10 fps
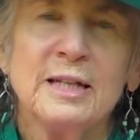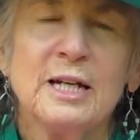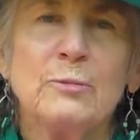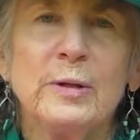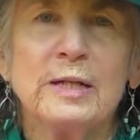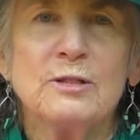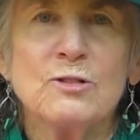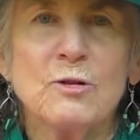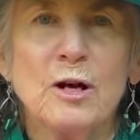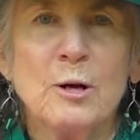And we can
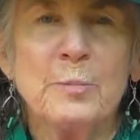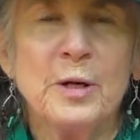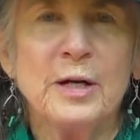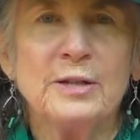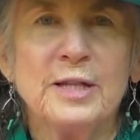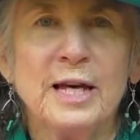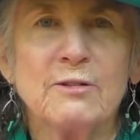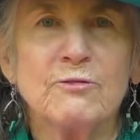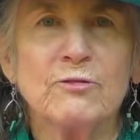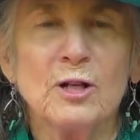draw upon that
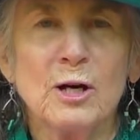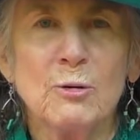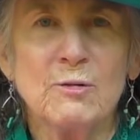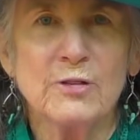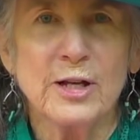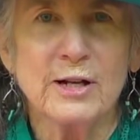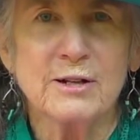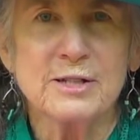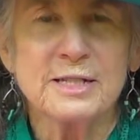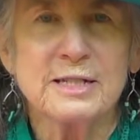flow of
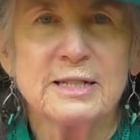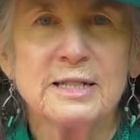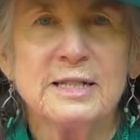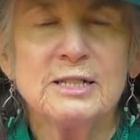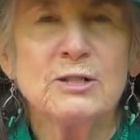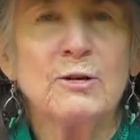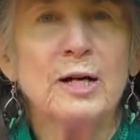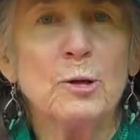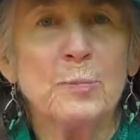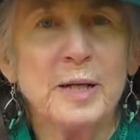theirs to
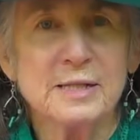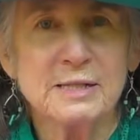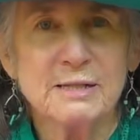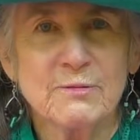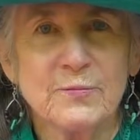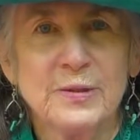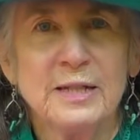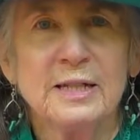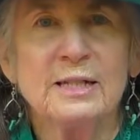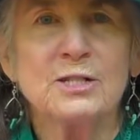help us
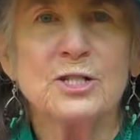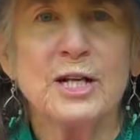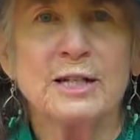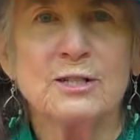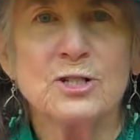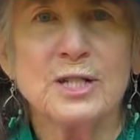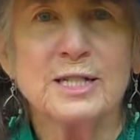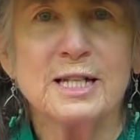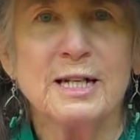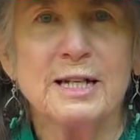in challenging
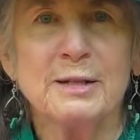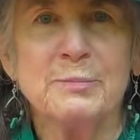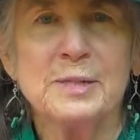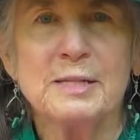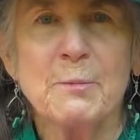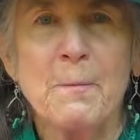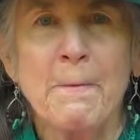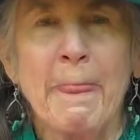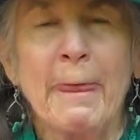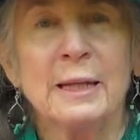times
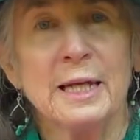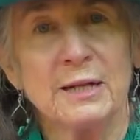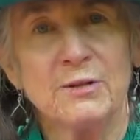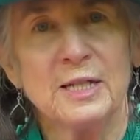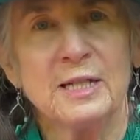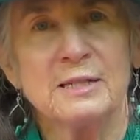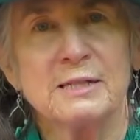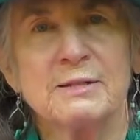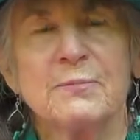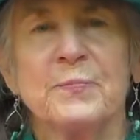like
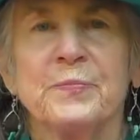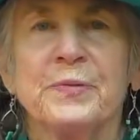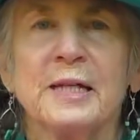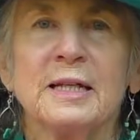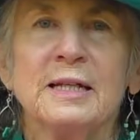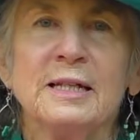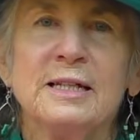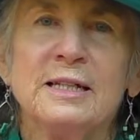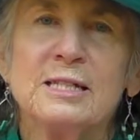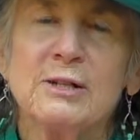these.
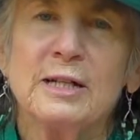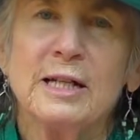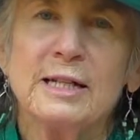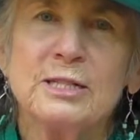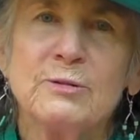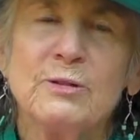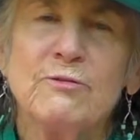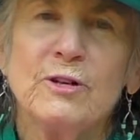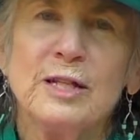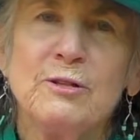So I'd like to
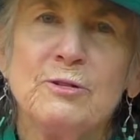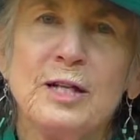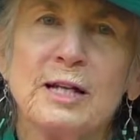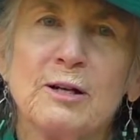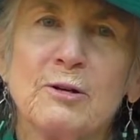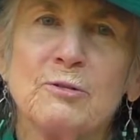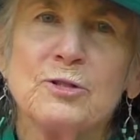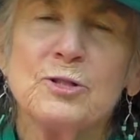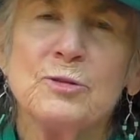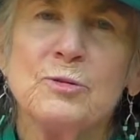invite you now
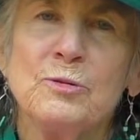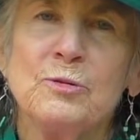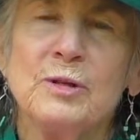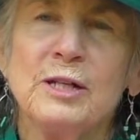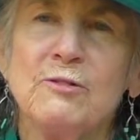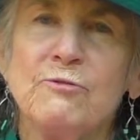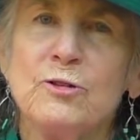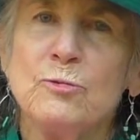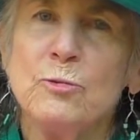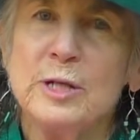to, if
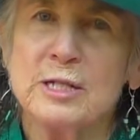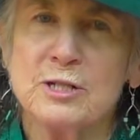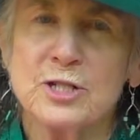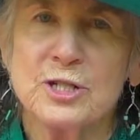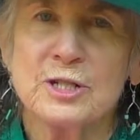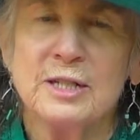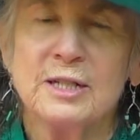you wish,